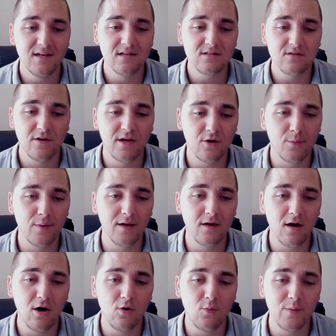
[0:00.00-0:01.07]
So here we
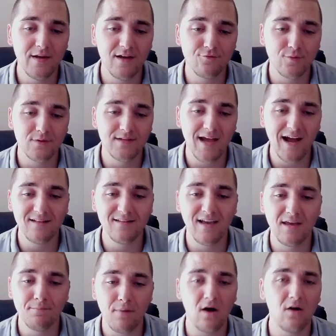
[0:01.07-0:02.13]
go. We have
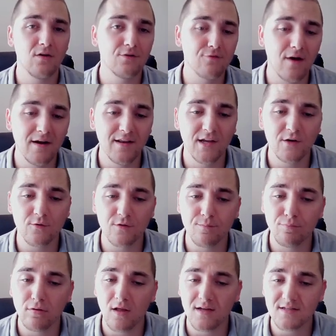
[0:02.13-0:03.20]
Retaliate Balin right here with
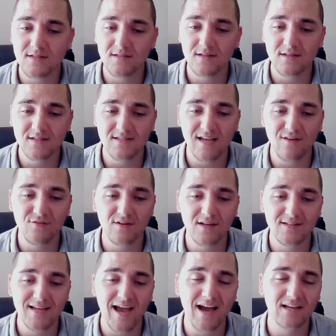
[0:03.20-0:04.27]
plus 7
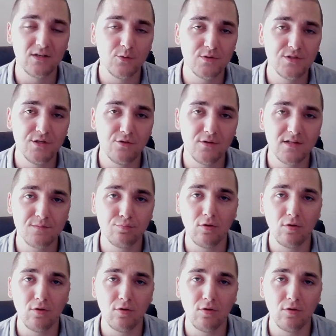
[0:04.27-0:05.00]
attack to his units,